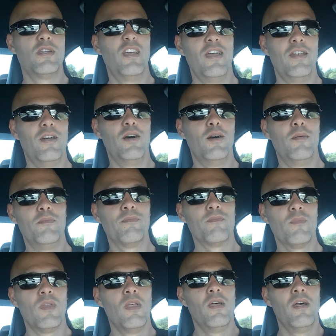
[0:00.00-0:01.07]
and
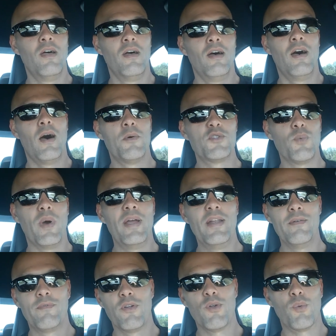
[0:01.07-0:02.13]
I was
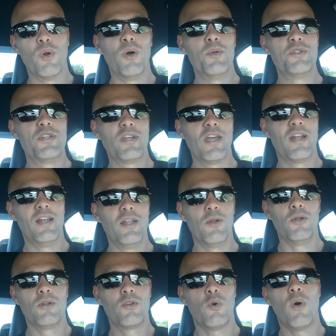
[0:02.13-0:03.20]
waiting for the road to get a
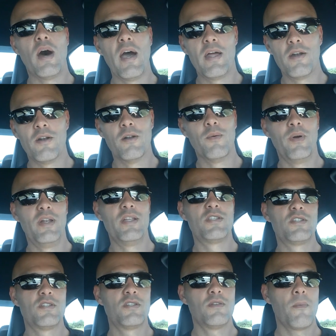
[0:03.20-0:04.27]
little quieter when
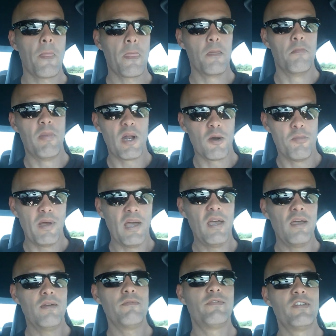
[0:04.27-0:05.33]
it's better
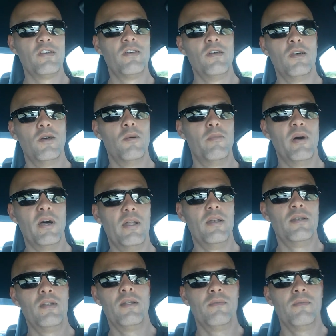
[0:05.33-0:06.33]
paved, but